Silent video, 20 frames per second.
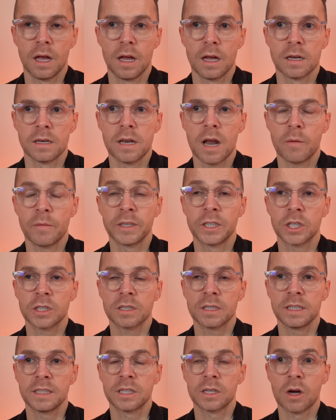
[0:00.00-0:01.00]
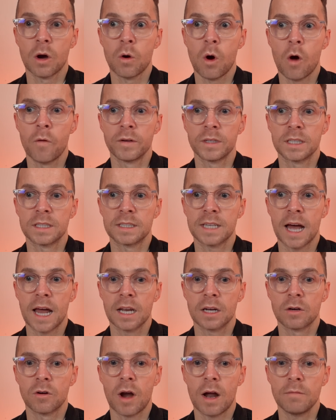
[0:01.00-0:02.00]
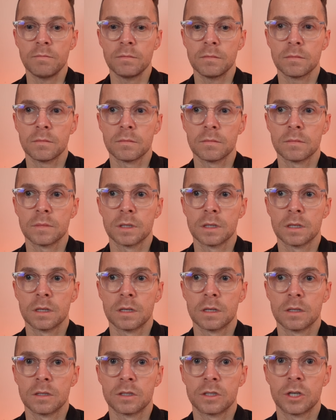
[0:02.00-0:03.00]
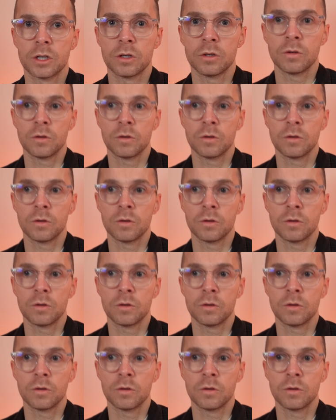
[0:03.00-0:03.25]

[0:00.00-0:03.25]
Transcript: Now we just need to go over to Telegram to